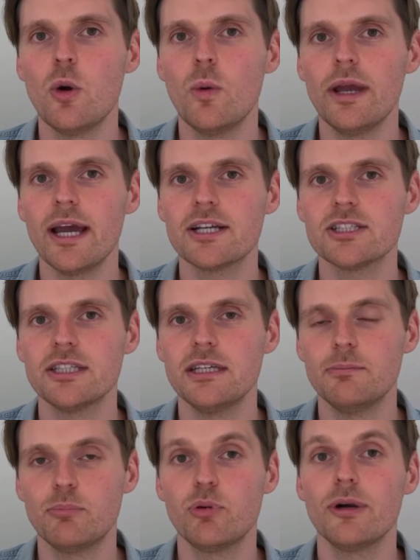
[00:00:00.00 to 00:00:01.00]
we actually
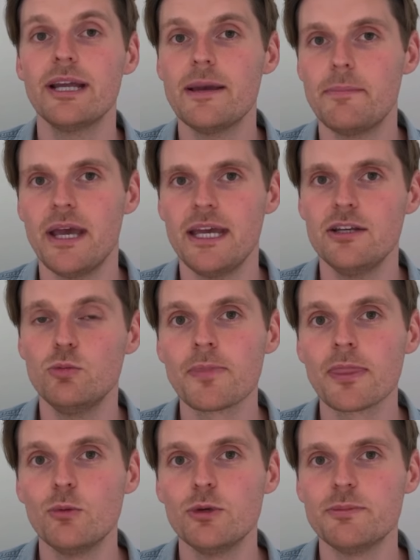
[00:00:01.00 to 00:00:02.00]
pre-append,
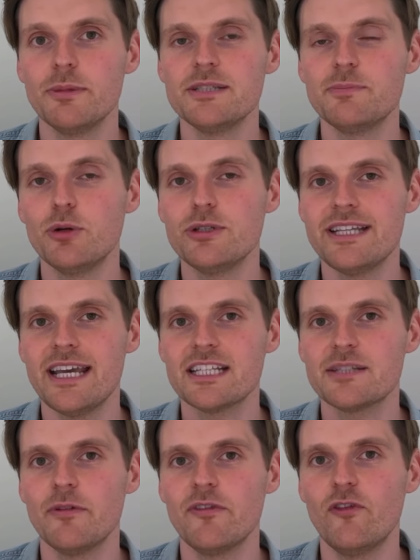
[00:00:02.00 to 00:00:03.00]
which means put
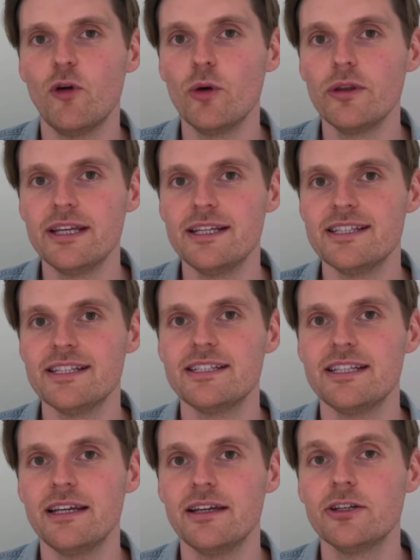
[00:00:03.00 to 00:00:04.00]
text before the
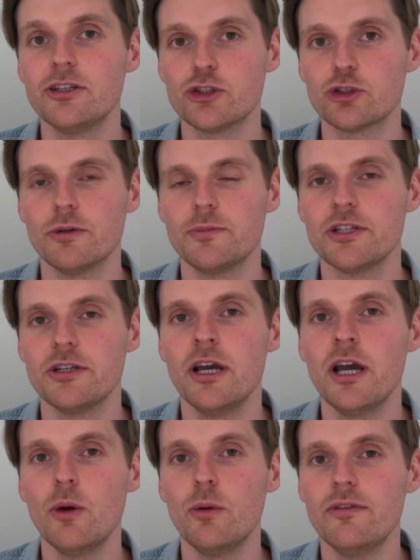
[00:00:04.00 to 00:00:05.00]
existing description
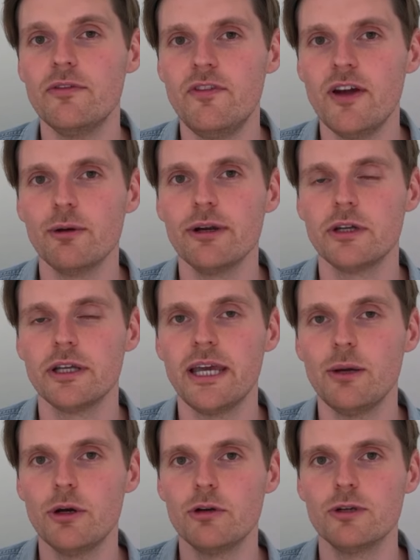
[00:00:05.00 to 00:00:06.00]
with very
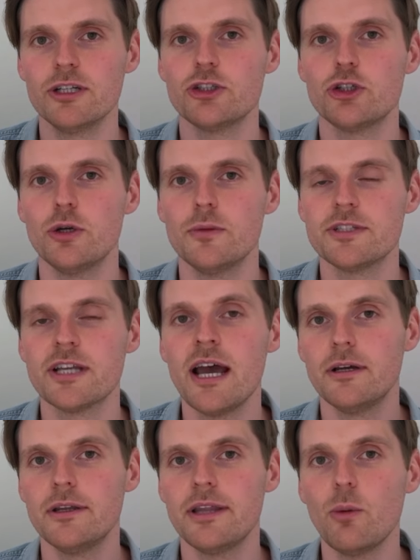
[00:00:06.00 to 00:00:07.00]
keyword rich terms.
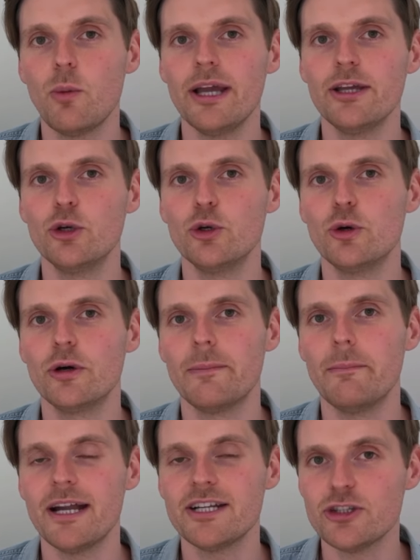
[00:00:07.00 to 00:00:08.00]
That way Google can
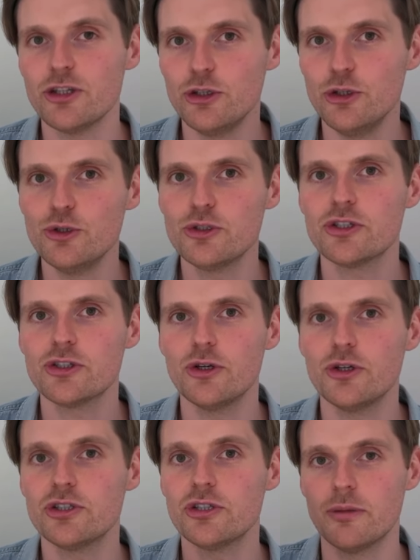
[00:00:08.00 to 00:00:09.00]
match the user
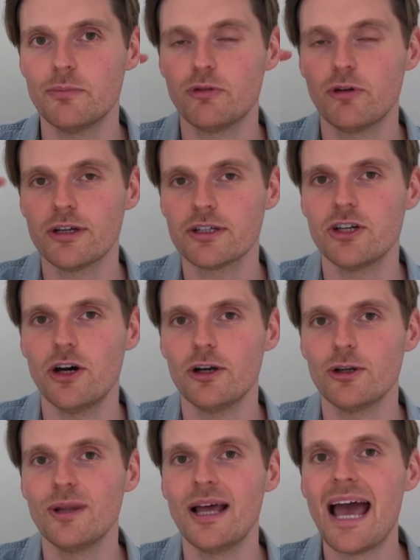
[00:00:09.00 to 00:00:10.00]
search to the product
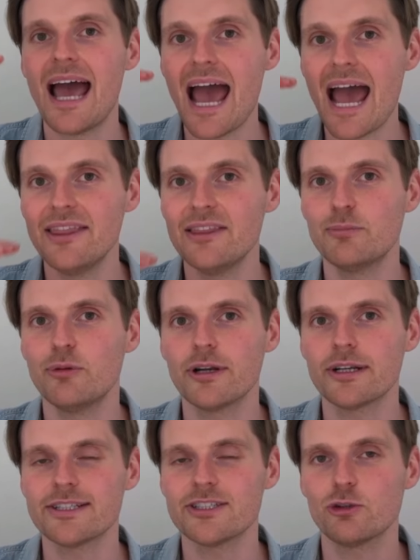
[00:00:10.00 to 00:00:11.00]
title and the
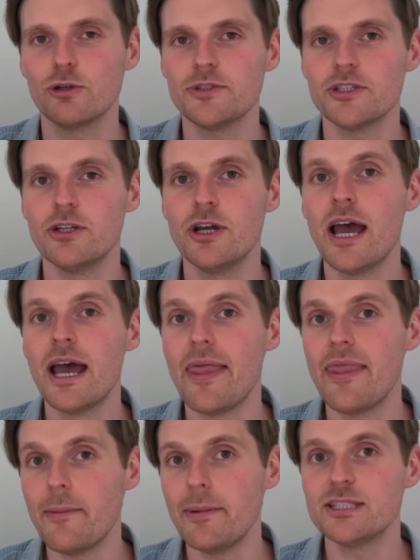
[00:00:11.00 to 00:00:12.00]
product description. And
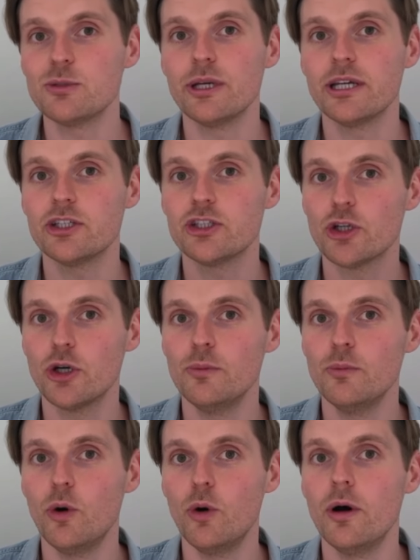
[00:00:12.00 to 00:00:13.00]
that means we get shown
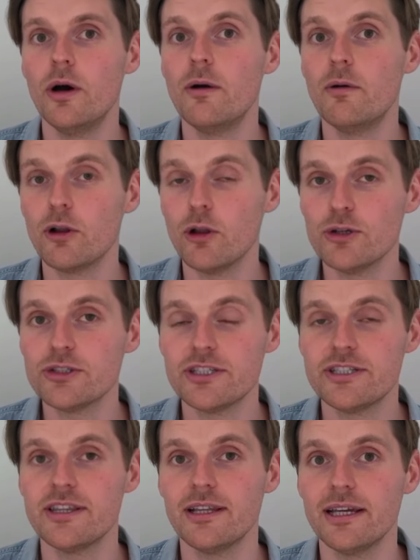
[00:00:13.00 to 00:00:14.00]
more, closer
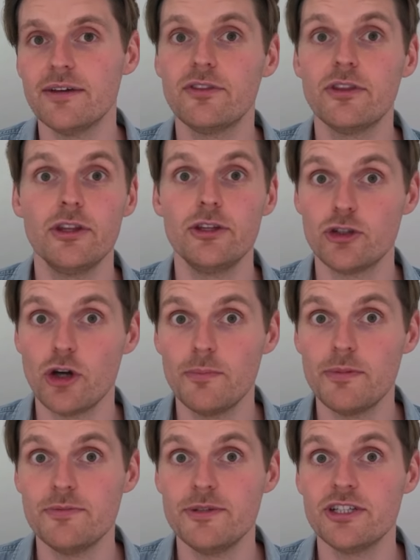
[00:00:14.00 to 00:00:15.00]
to the left, top
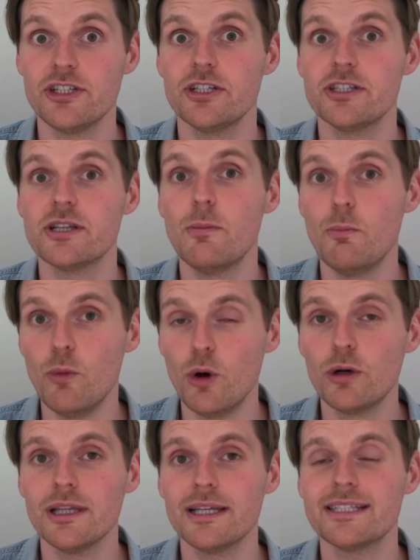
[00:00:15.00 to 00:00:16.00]
of positions, more
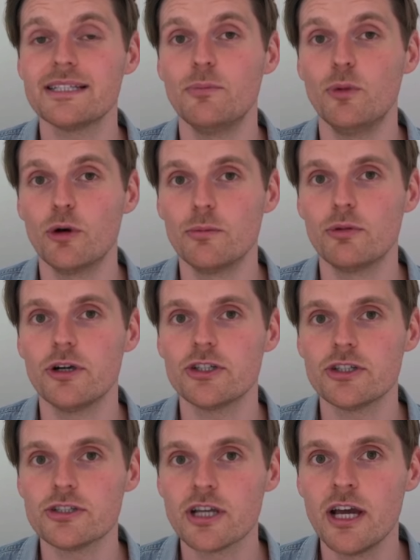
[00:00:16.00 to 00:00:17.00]
clicks, more
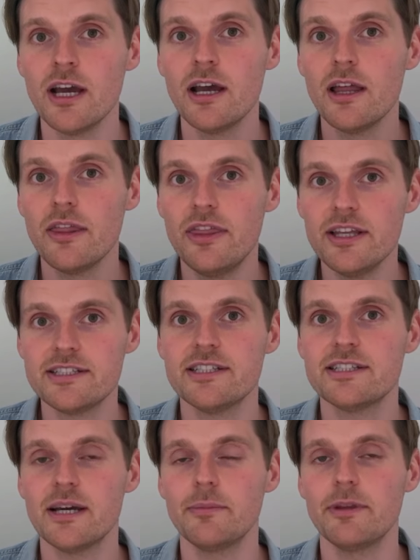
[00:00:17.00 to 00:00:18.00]
impressions. This is
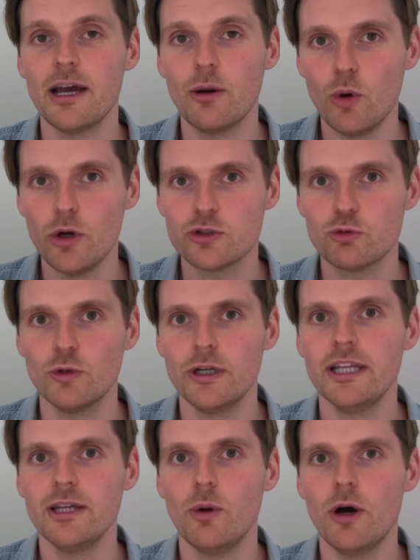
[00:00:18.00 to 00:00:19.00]
something that works
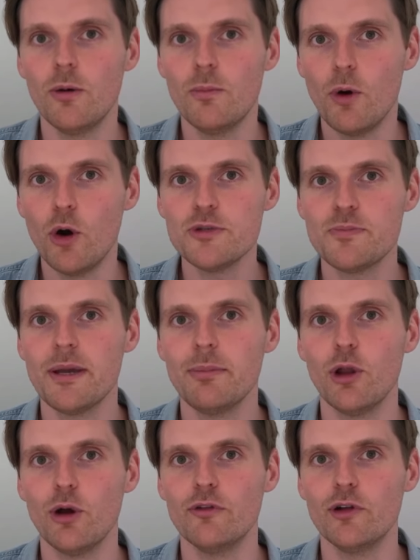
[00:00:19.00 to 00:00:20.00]
really well, most people
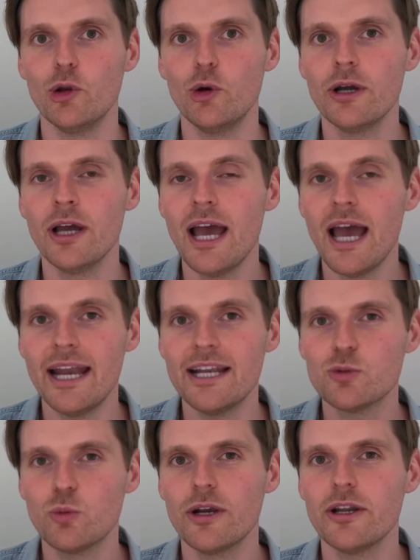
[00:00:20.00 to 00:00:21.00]
overlook, and
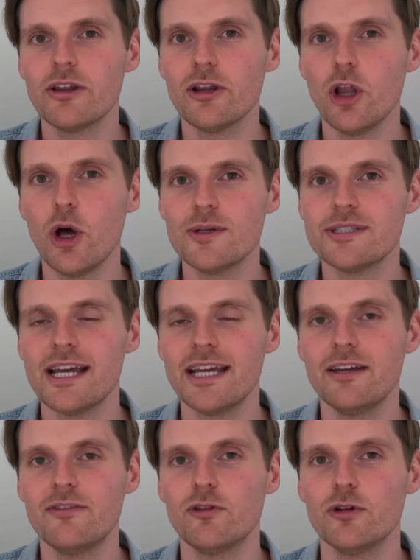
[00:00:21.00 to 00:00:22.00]
it's one of the lowest
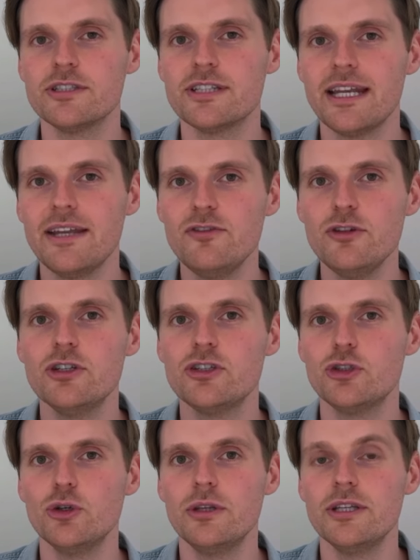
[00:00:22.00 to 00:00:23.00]
hanging fruits that if you just
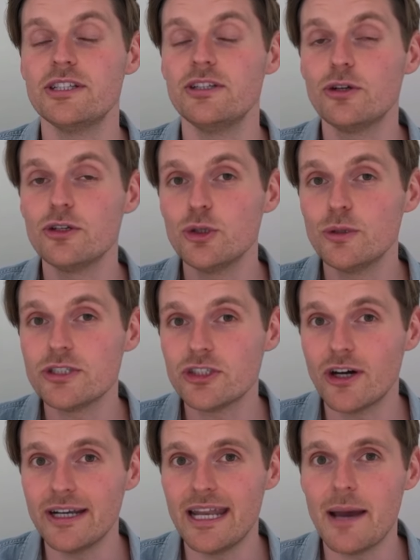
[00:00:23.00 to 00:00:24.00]
do this, you can do it
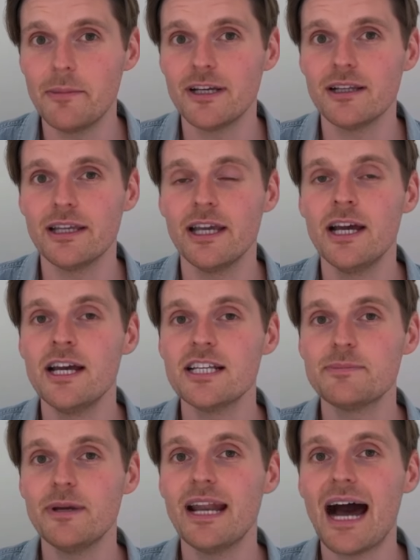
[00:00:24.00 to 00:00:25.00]
dynamically.
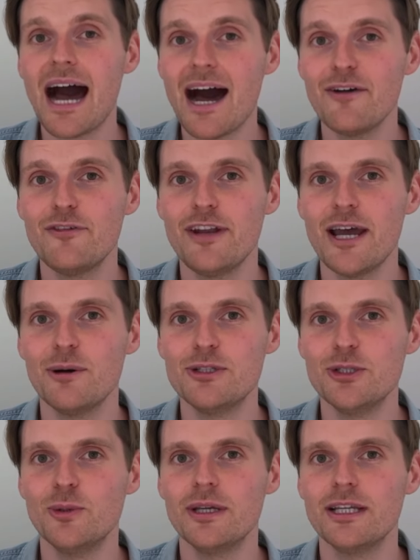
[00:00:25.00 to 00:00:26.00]
Spend half an hour
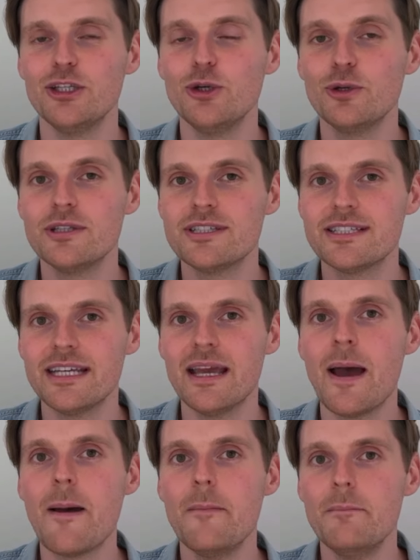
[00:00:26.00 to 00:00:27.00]
doing it, you can see
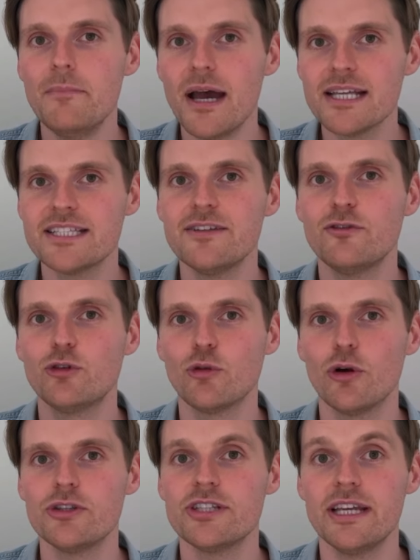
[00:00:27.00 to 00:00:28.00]
massive
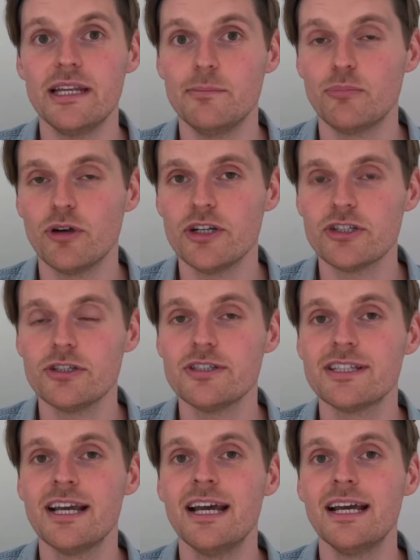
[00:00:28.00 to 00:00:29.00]
growth in impressions,
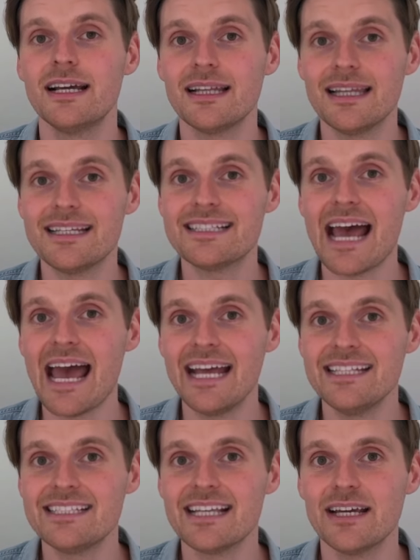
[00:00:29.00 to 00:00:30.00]
clicks,
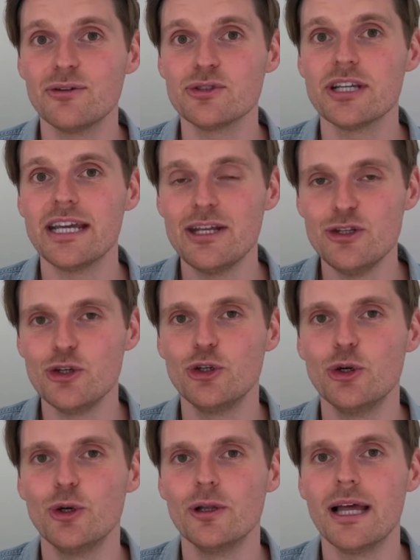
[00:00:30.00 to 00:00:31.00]
and sales in your
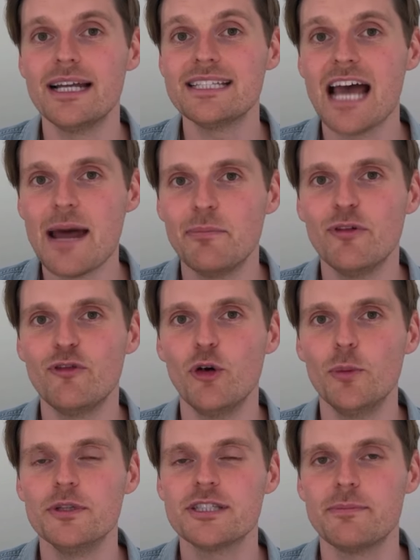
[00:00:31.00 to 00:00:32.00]
Google Ads and
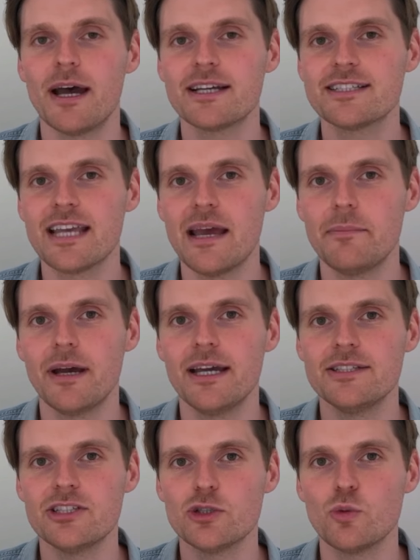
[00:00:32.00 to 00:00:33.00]
Performance Max
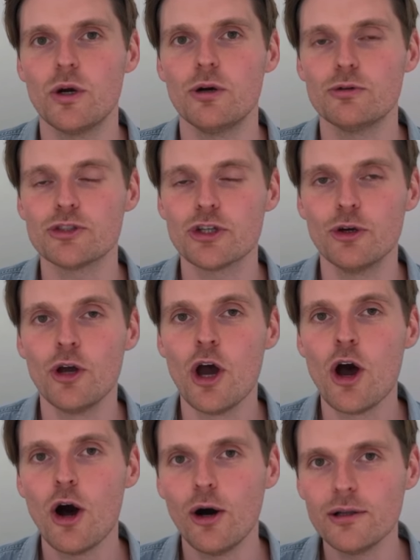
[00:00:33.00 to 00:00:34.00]
campaigns as well. So
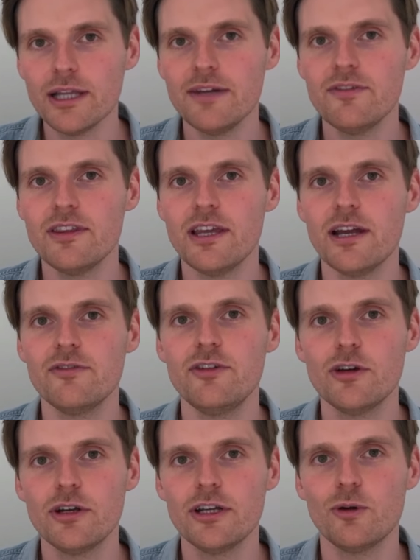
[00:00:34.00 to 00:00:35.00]
I'll leave it there. If you've
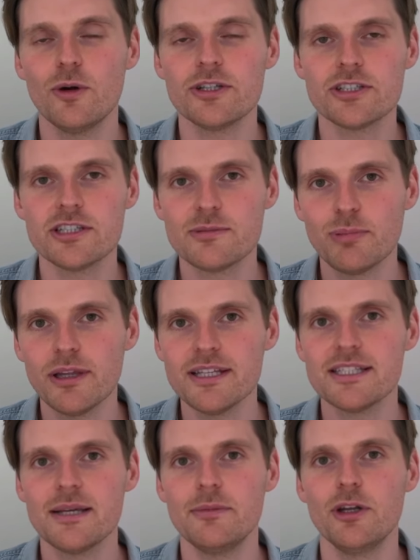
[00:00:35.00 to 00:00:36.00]
got any questions, please
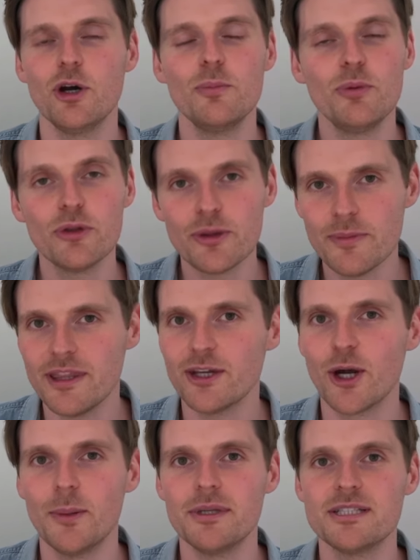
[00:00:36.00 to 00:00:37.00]
let me know, put them in the comments